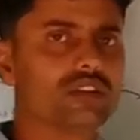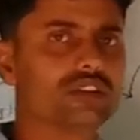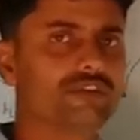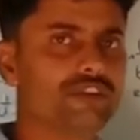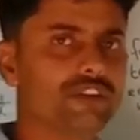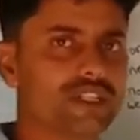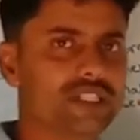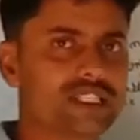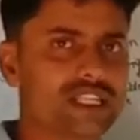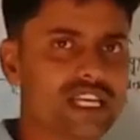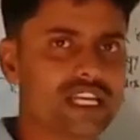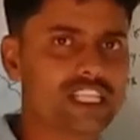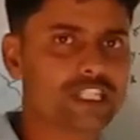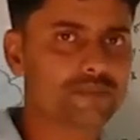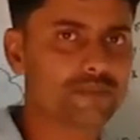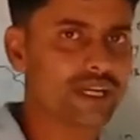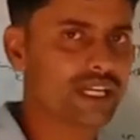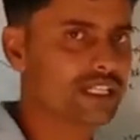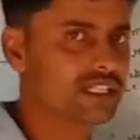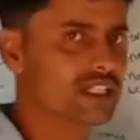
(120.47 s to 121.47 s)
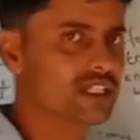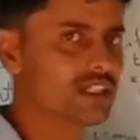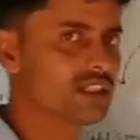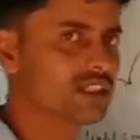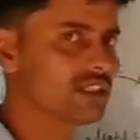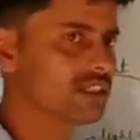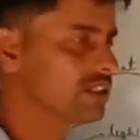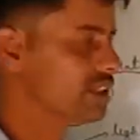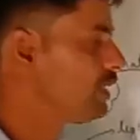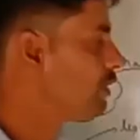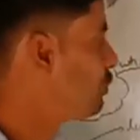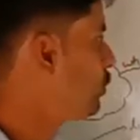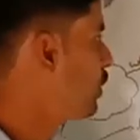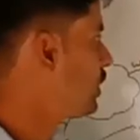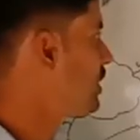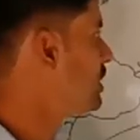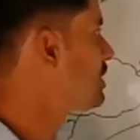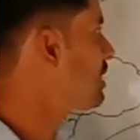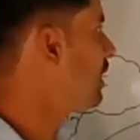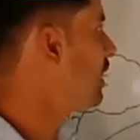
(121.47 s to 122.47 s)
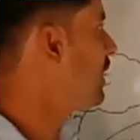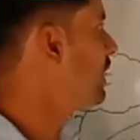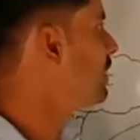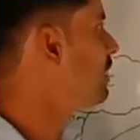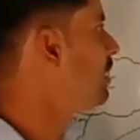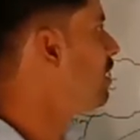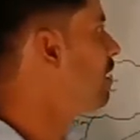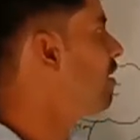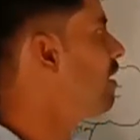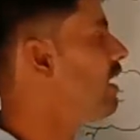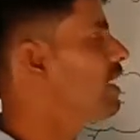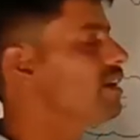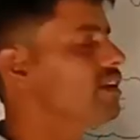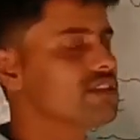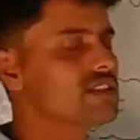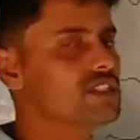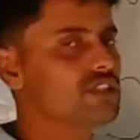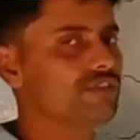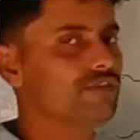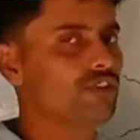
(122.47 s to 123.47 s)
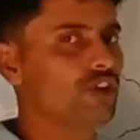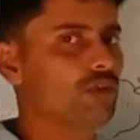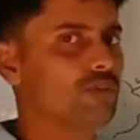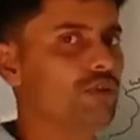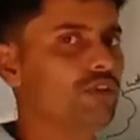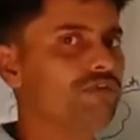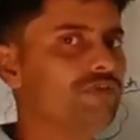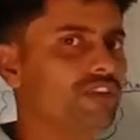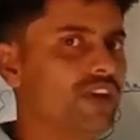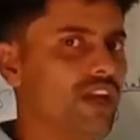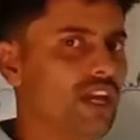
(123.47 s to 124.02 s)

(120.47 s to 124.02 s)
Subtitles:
the first aspect, that what is light? Light is the form of